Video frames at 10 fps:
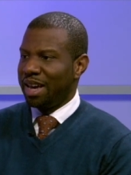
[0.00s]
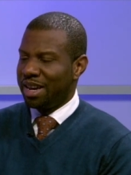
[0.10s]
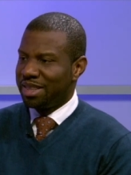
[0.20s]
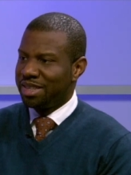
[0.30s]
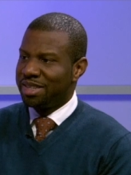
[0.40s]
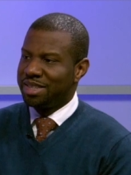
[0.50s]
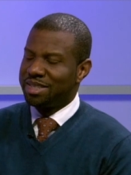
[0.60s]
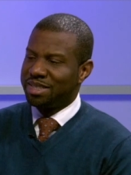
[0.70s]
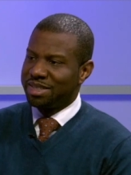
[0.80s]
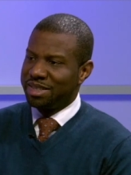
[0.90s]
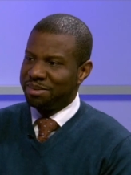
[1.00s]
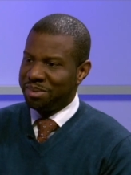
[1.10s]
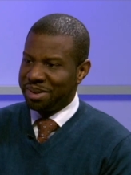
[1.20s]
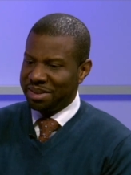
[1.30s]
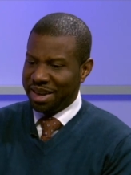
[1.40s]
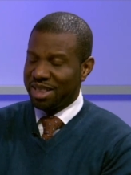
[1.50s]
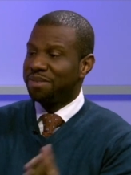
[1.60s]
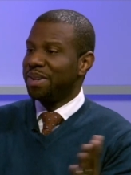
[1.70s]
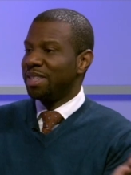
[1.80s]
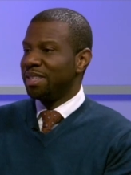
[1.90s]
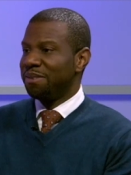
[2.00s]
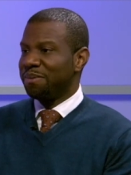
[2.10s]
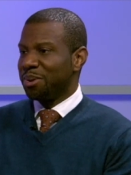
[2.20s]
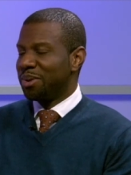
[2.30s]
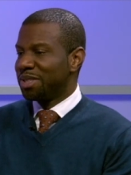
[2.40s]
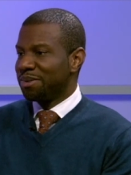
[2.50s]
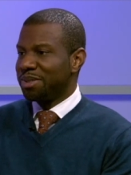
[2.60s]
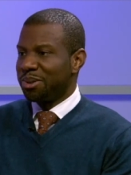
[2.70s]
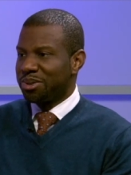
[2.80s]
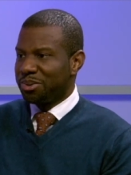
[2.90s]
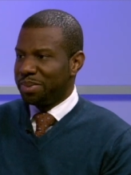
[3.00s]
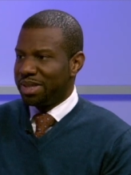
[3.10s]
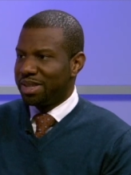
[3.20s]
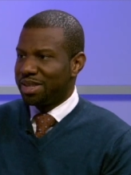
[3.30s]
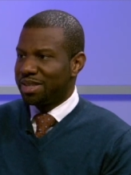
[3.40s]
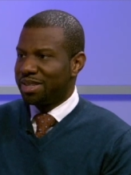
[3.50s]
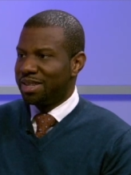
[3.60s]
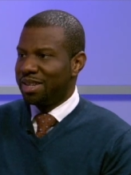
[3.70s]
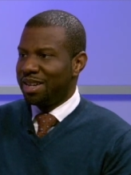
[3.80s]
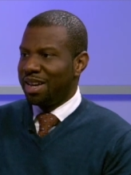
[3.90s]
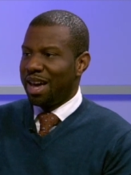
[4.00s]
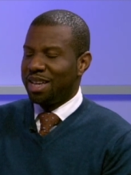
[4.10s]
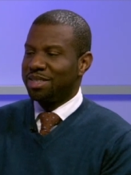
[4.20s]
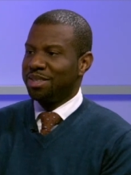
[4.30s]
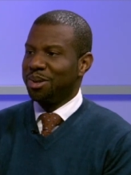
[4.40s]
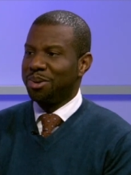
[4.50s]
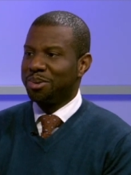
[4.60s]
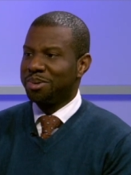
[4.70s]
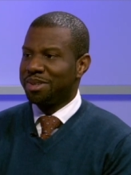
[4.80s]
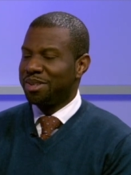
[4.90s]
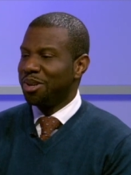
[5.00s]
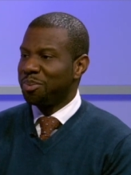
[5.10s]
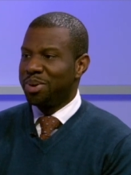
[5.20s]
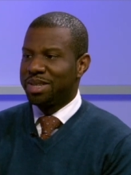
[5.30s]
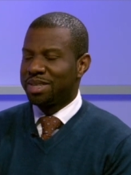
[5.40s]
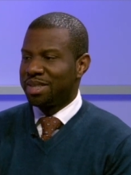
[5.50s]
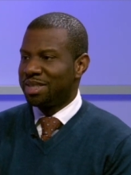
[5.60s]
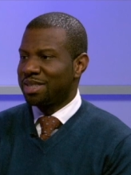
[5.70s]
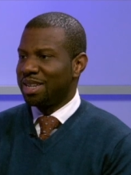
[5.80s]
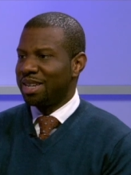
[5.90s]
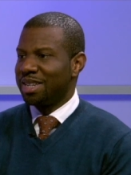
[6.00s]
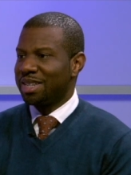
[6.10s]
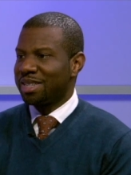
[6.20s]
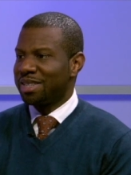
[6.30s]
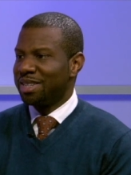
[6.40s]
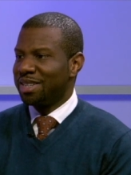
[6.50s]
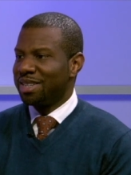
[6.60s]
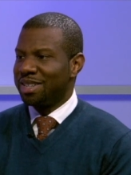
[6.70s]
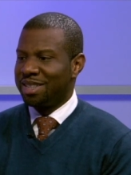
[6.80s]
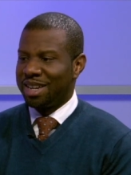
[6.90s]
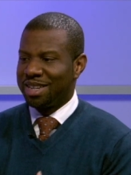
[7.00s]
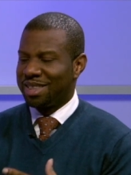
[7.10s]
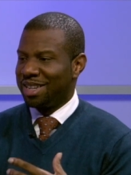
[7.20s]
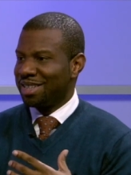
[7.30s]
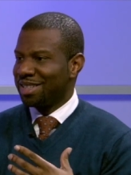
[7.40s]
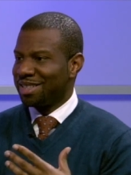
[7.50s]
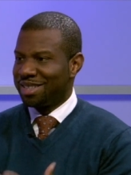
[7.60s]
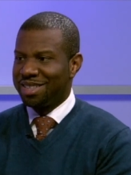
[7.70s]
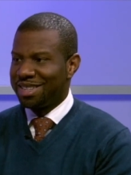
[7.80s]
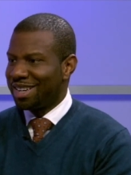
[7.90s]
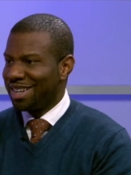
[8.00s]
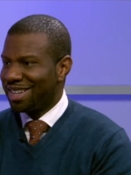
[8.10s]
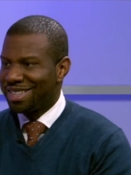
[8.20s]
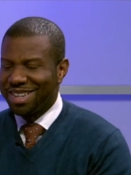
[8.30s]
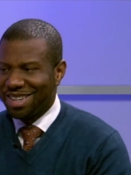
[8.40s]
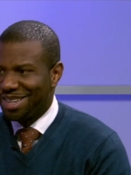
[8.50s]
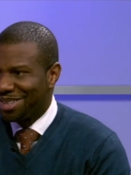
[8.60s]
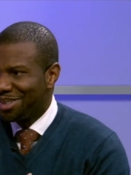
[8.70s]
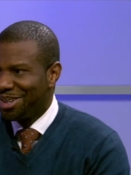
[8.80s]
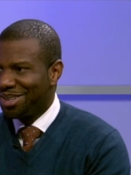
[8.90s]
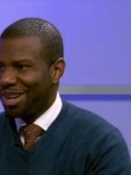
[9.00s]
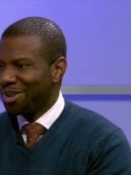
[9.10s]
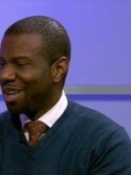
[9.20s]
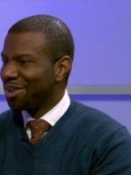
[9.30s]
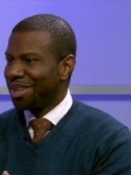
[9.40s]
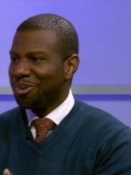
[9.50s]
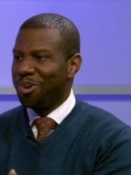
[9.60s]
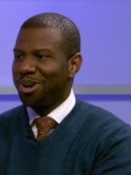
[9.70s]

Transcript: and this elevated influence of social media. Yep. Mm-hmm. And so, you know, presidents like like, well, hip hop. Uh, yeah, yeah, you Walter, know, like like Walter like